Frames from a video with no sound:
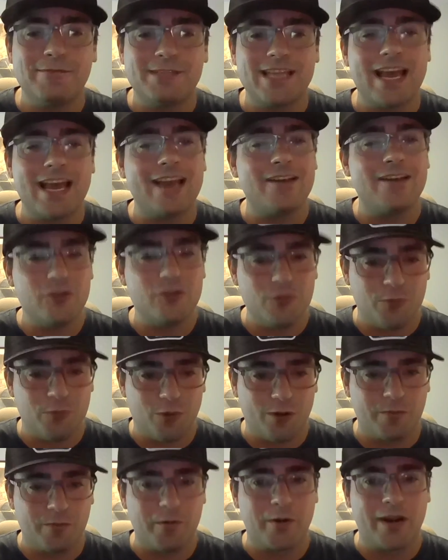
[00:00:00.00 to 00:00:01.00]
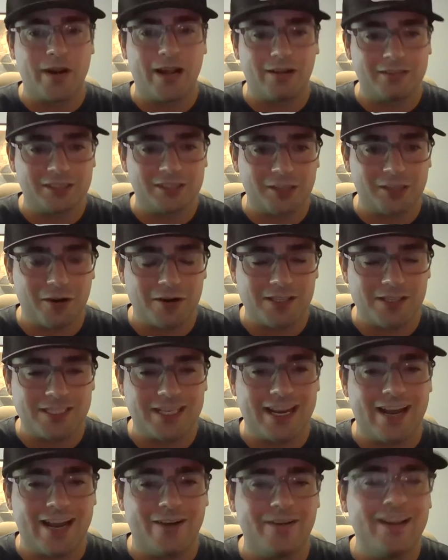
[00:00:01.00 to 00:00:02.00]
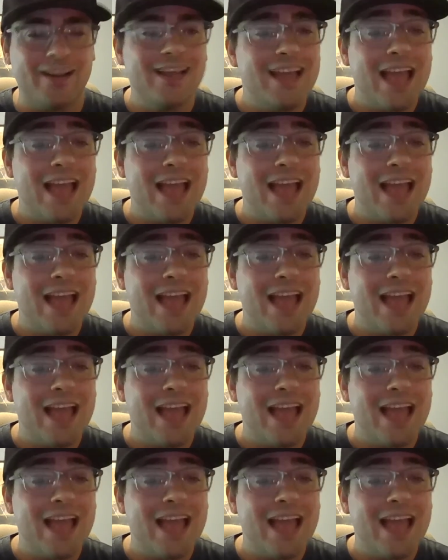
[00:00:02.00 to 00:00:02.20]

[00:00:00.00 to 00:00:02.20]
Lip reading: that in Newport, Rhode Island, charters it out,